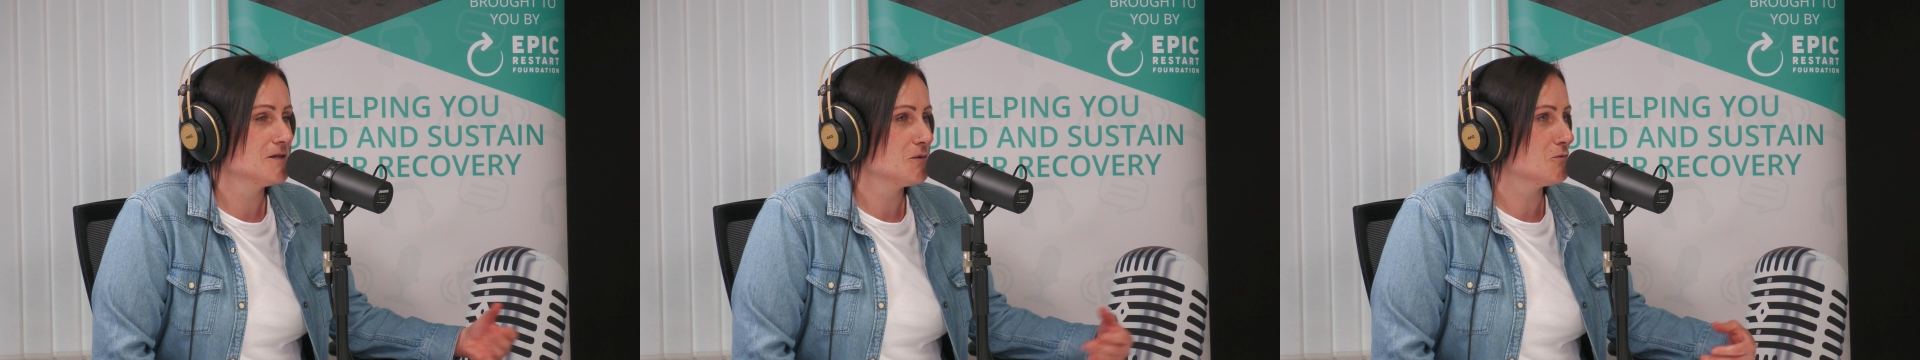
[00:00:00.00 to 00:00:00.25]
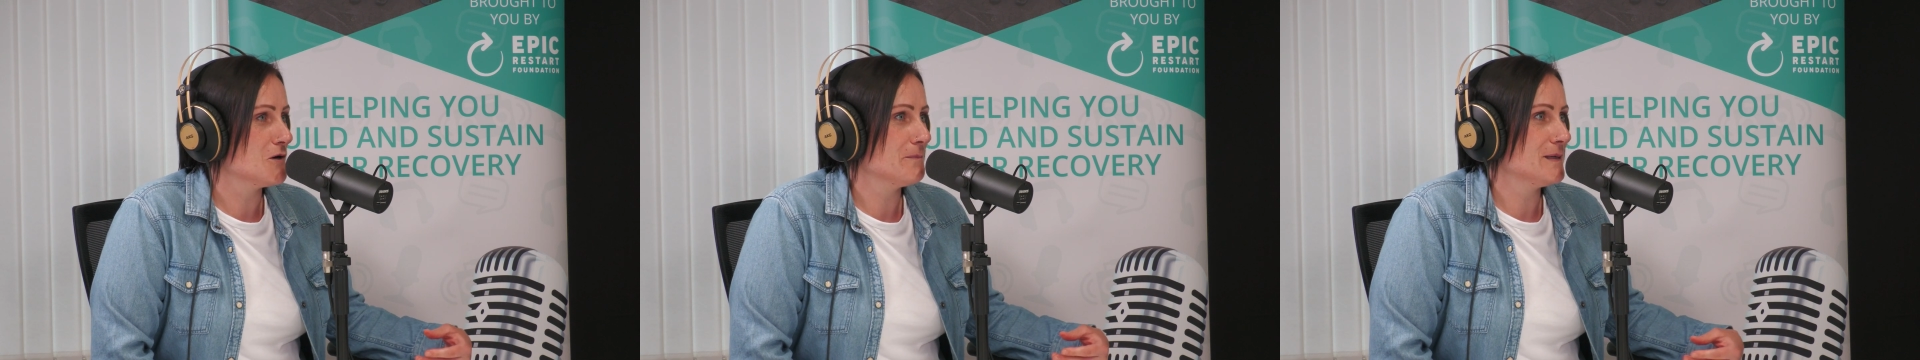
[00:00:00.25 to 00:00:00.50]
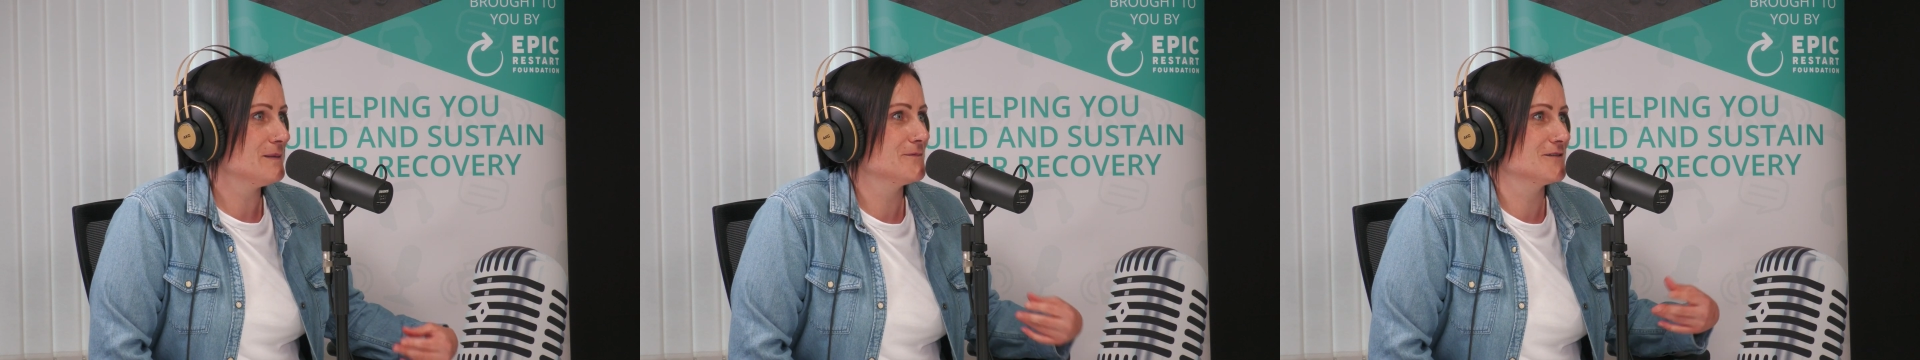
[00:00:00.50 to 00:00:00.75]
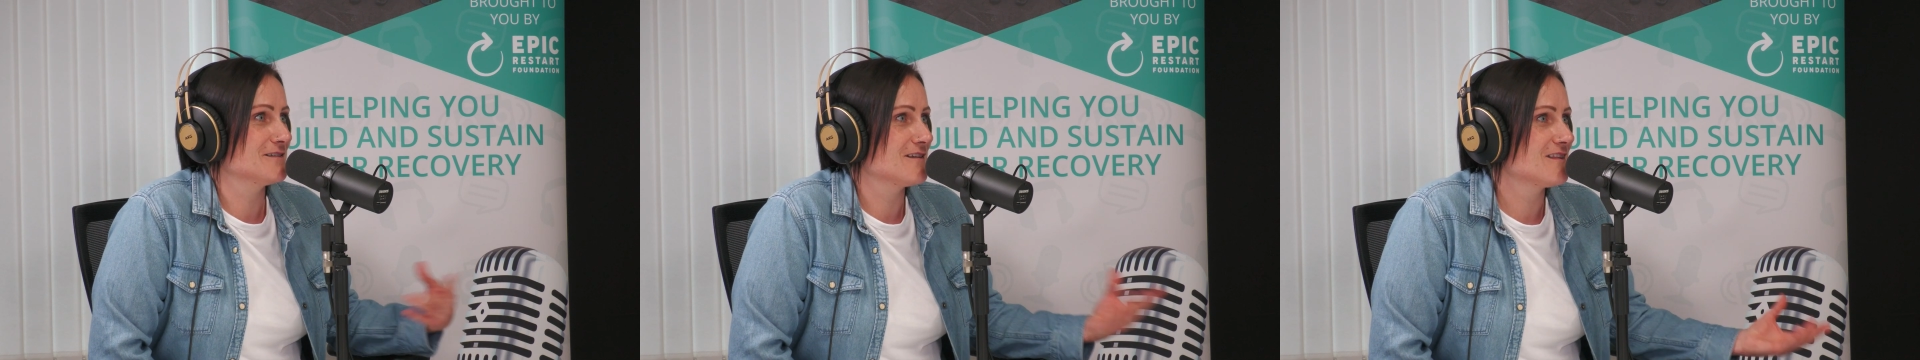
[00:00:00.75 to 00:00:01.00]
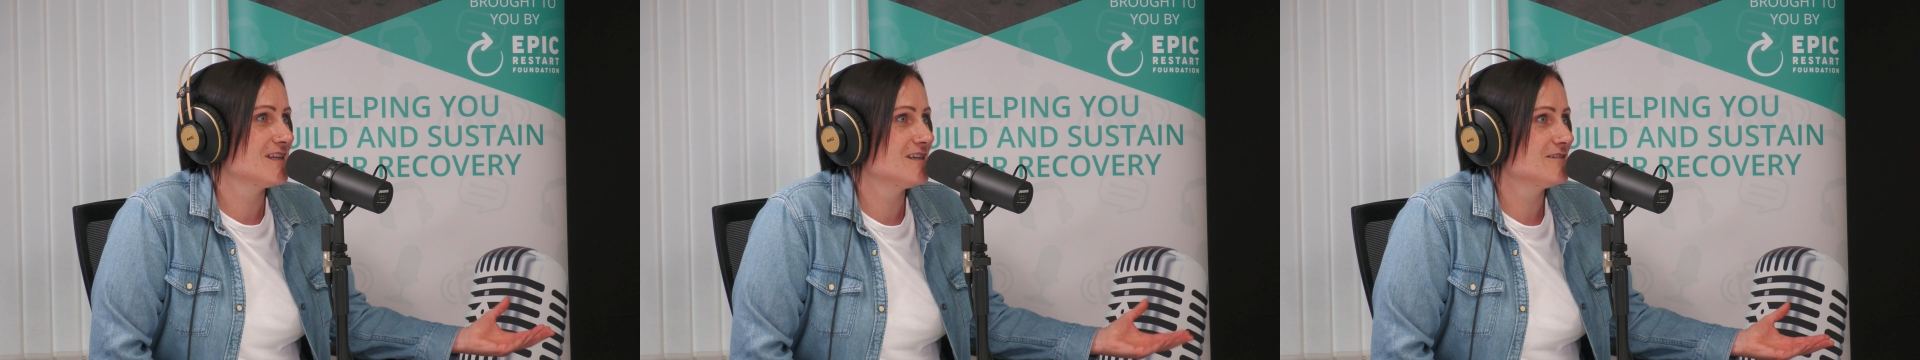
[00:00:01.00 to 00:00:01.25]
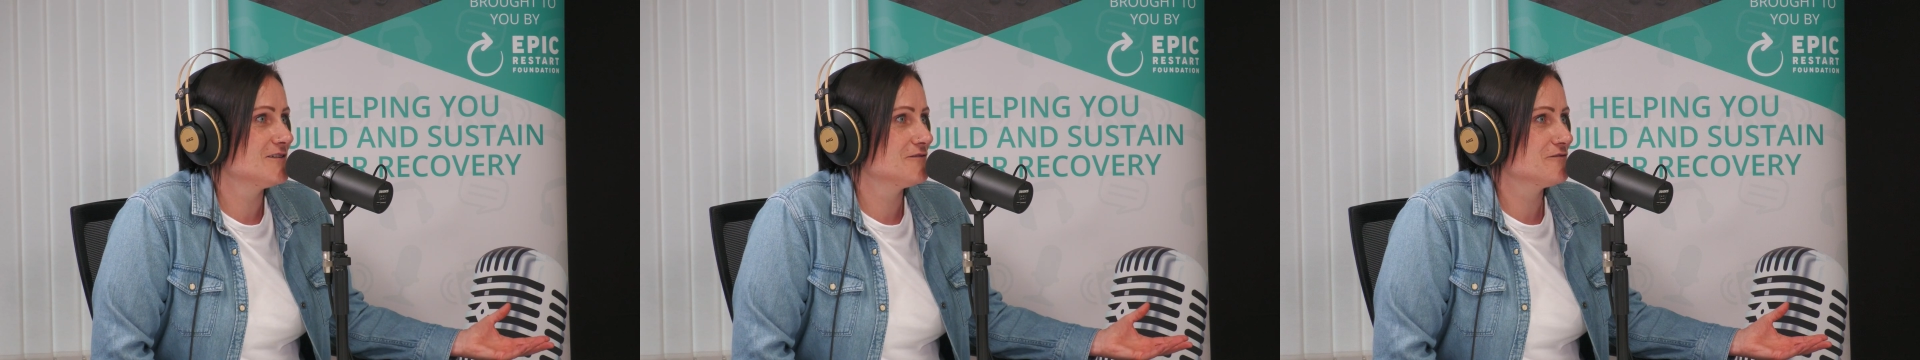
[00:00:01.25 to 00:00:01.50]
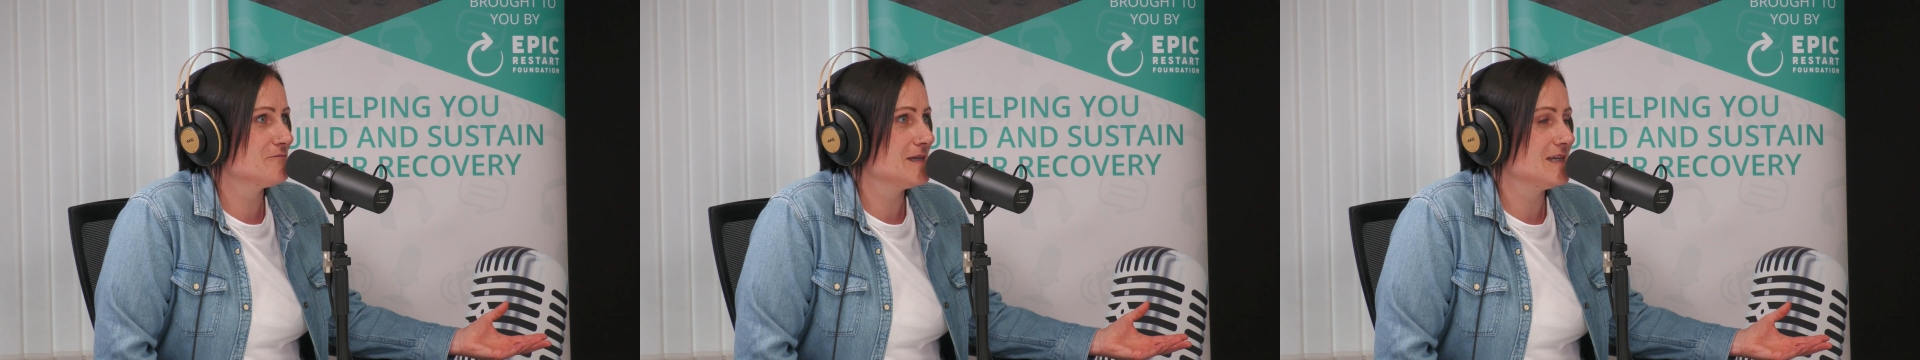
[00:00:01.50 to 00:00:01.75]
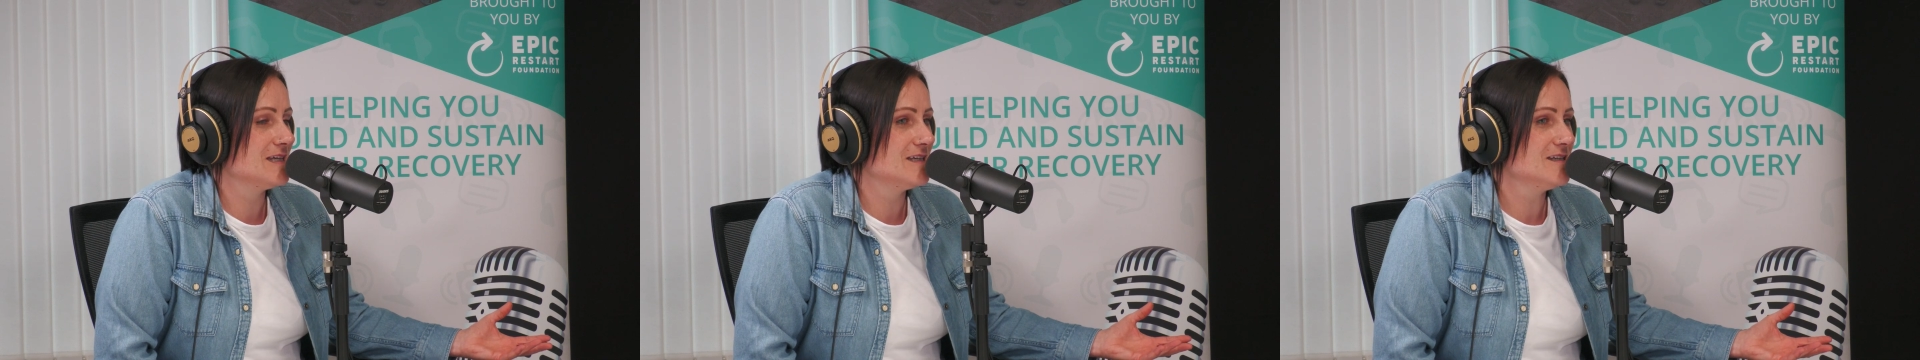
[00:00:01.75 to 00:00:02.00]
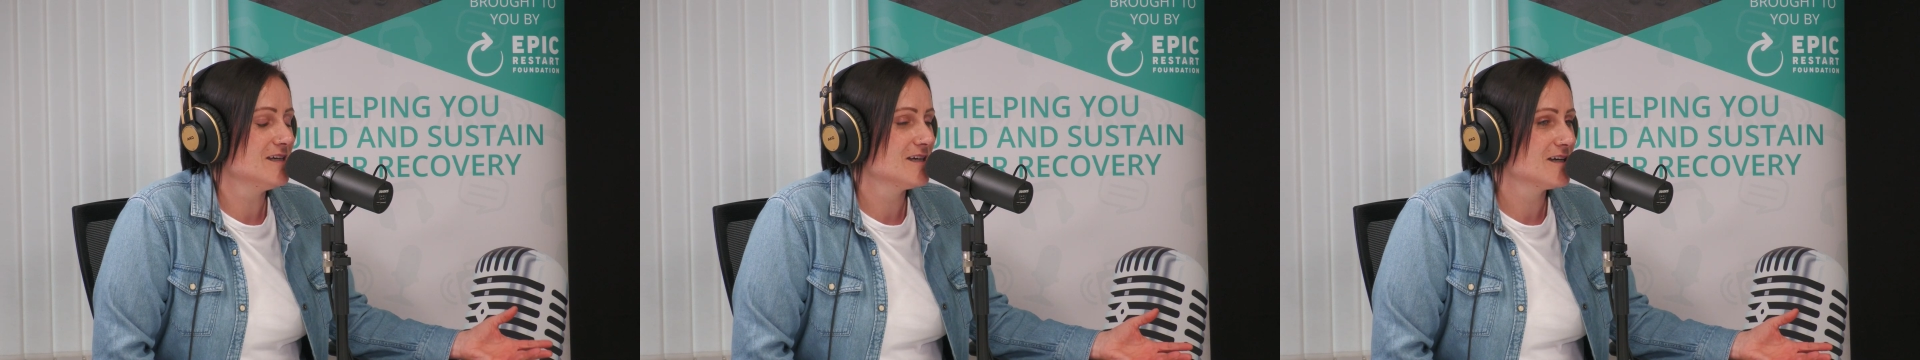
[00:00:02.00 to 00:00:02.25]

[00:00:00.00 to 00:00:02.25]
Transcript: What are people going to think of me?